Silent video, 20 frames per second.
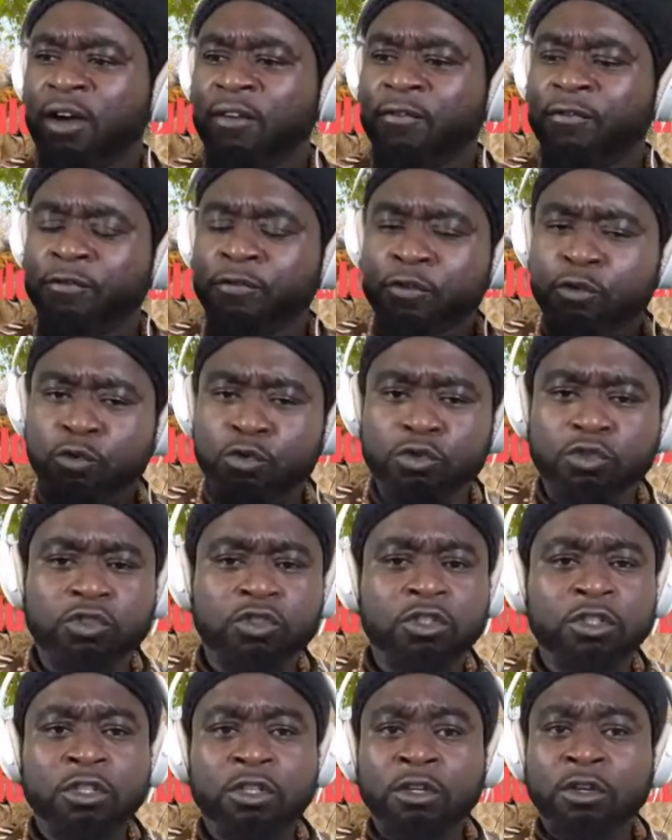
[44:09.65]
have
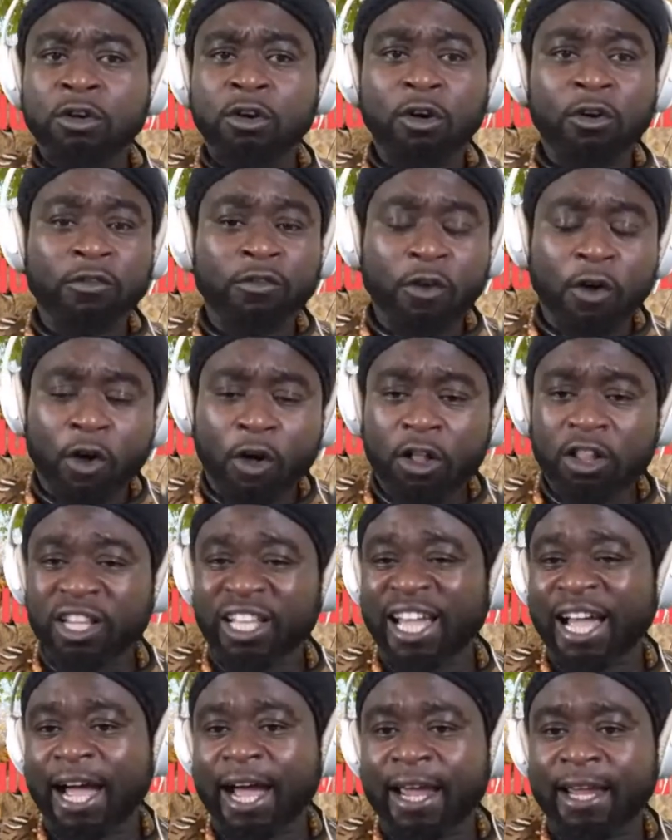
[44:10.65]
fruits of
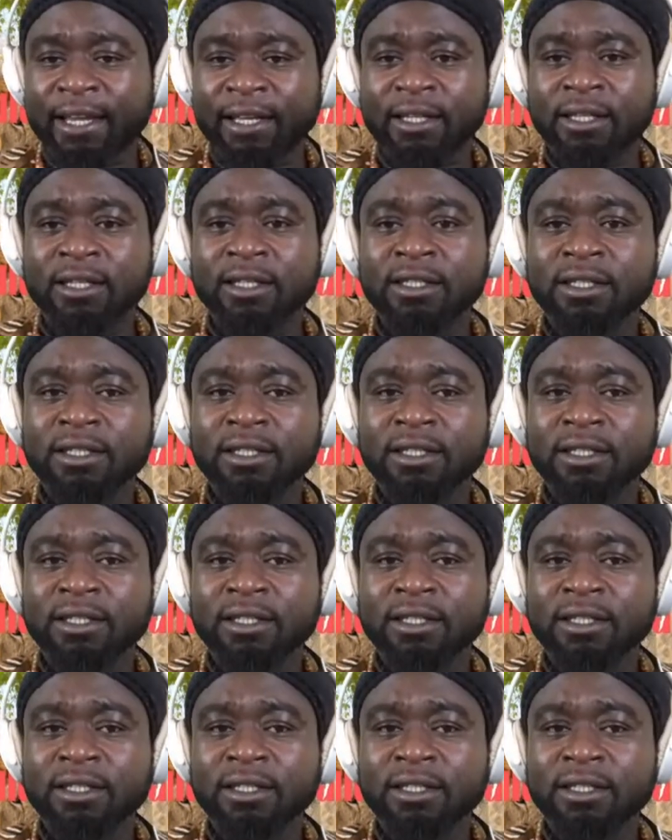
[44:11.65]
all kind,